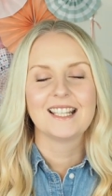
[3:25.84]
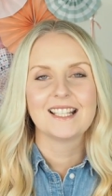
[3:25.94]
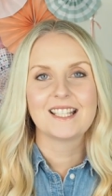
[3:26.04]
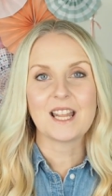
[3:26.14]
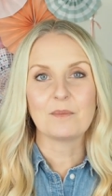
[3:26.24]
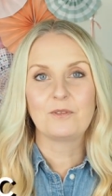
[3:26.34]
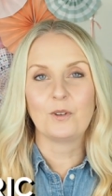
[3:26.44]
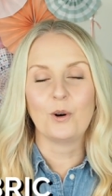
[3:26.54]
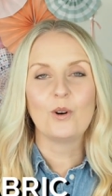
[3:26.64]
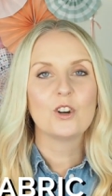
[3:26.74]
Step
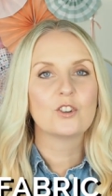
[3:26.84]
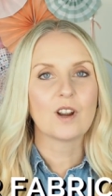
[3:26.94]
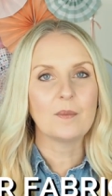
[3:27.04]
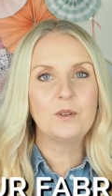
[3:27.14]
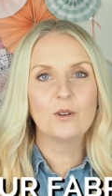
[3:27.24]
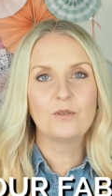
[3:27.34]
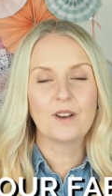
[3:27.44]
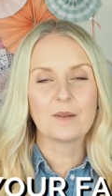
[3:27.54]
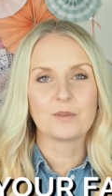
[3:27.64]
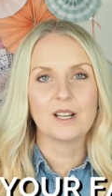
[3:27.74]
four, grab your
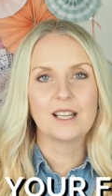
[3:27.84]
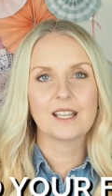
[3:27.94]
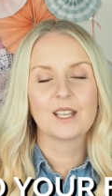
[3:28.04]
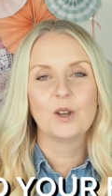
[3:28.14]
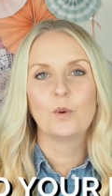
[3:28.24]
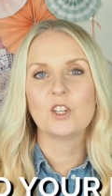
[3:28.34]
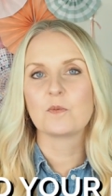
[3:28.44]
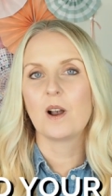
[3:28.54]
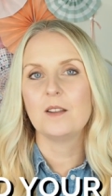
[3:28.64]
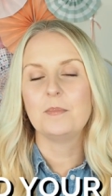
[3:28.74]
fabric, which
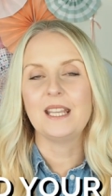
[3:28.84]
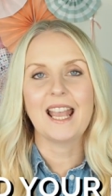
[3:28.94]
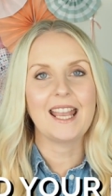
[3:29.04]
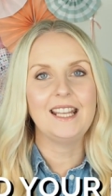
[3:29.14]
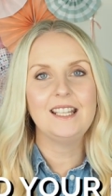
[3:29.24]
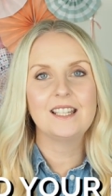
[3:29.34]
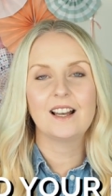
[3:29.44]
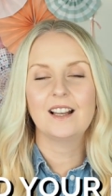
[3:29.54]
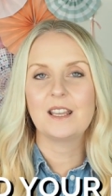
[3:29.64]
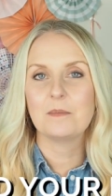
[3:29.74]
might be
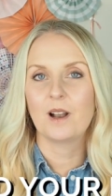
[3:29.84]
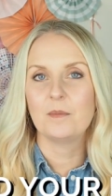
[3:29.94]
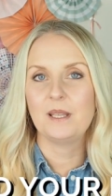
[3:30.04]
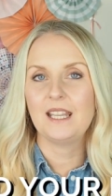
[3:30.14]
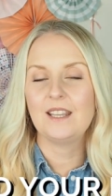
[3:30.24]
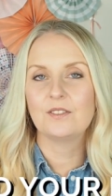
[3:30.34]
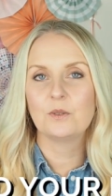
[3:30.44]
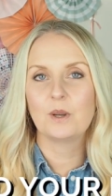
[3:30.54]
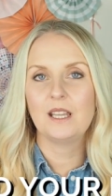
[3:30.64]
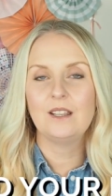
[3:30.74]
Aida, it might be
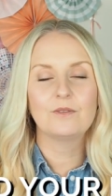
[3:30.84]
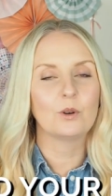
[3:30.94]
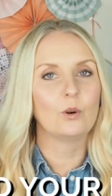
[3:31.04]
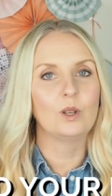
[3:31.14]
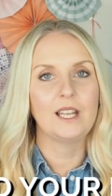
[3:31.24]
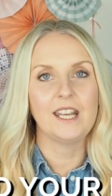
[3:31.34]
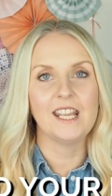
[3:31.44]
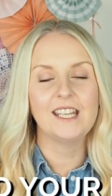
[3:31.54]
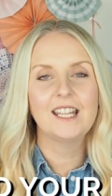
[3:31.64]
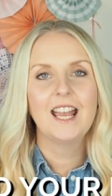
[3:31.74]
Evenweave or
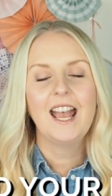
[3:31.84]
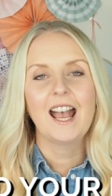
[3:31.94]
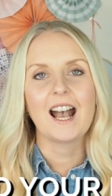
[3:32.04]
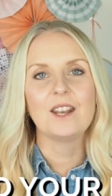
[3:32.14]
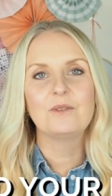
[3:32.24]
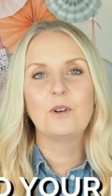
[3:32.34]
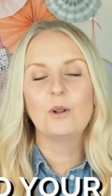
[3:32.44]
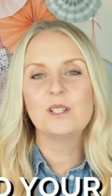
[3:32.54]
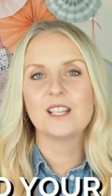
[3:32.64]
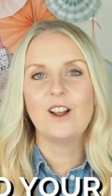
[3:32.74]
linen, and
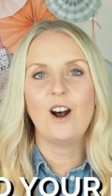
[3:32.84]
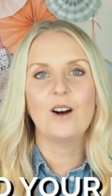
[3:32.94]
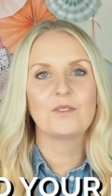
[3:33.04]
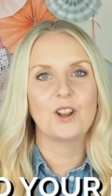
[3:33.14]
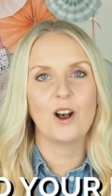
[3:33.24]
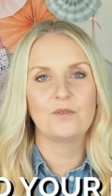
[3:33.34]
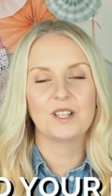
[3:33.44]
fold it in half and half